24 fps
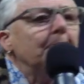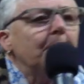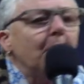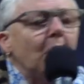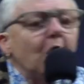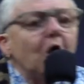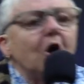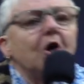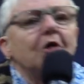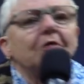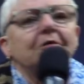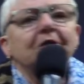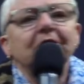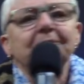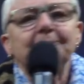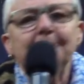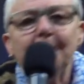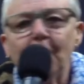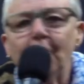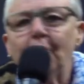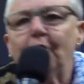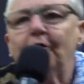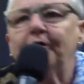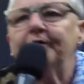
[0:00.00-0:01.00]
more and
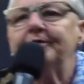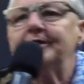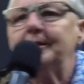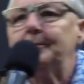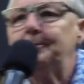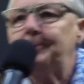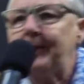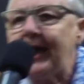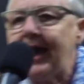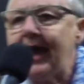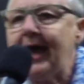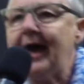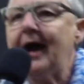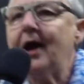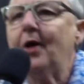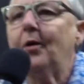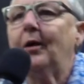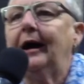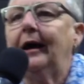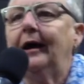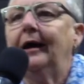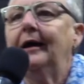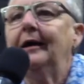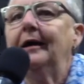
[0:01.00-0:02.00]
more of the
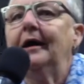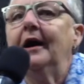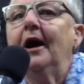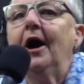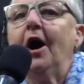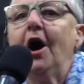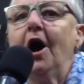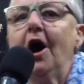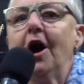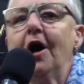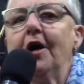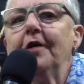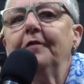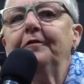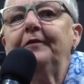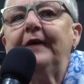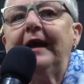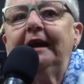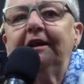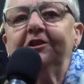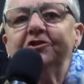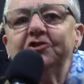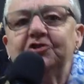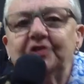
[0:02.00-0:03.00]
power of
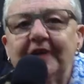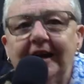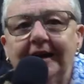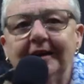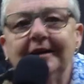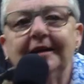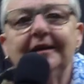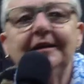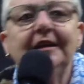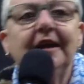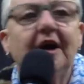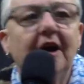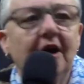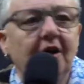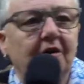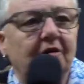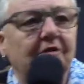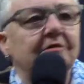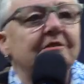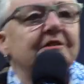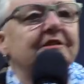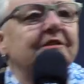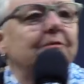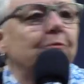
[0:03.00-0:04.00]
angelic
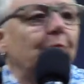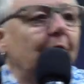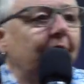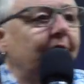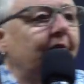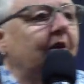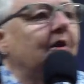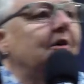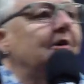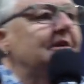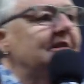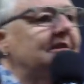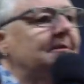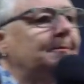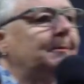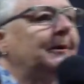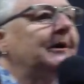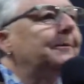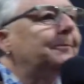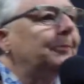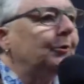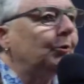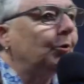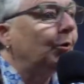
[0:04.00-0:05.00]
hosts with God's
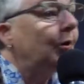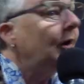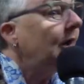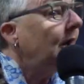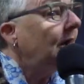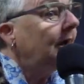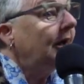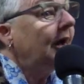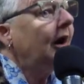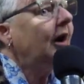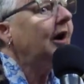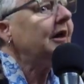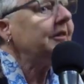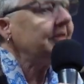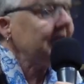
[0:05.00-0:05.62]
people. I